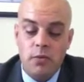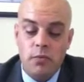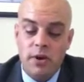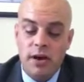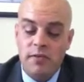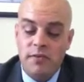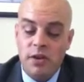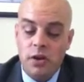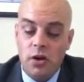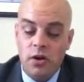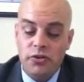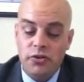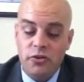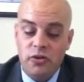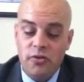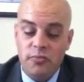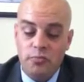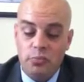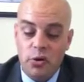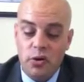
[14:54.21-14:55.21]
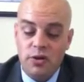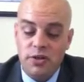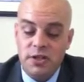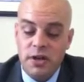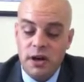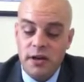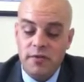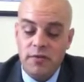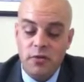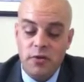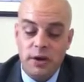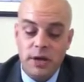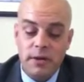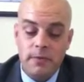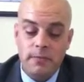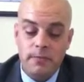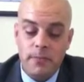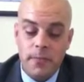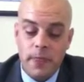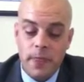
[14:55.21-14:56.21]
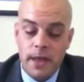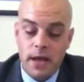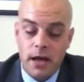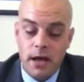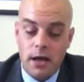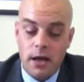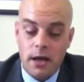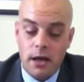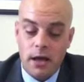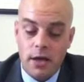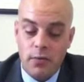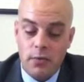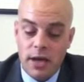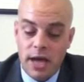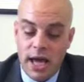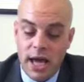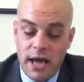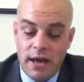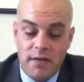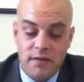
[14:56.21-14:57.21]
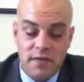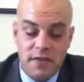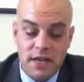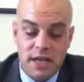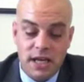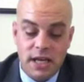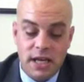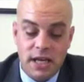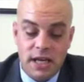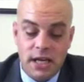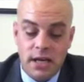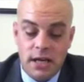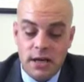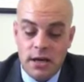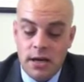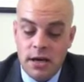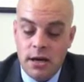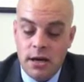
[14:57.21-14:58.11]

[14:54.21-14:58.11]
We have the altar of burnt offering, we have the